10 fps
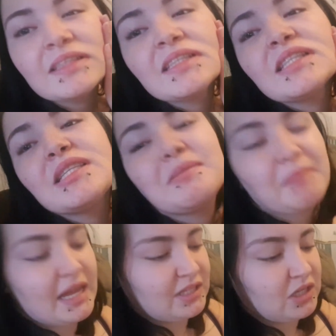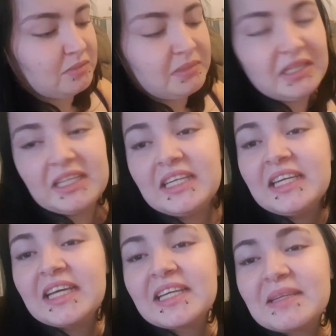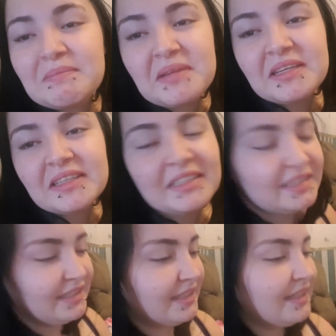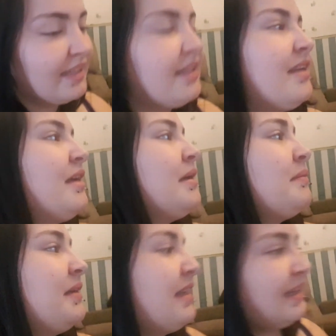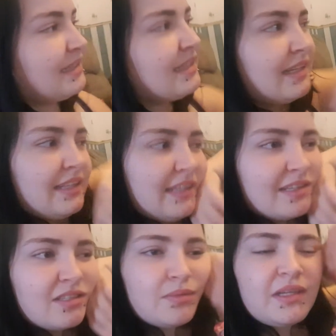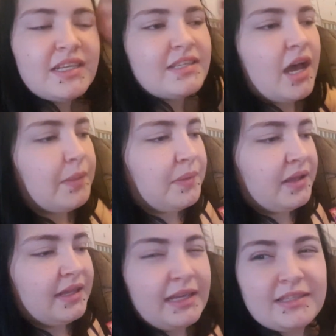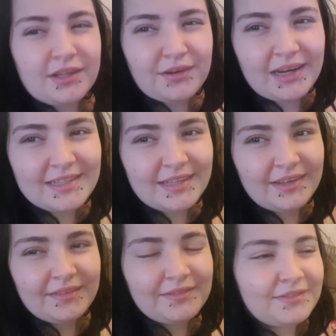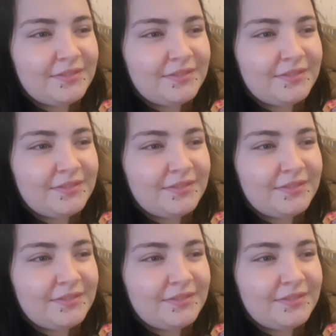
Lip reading: Spat on me and licked me. But yeah, silly things. When he's hyper, he gets aggressive.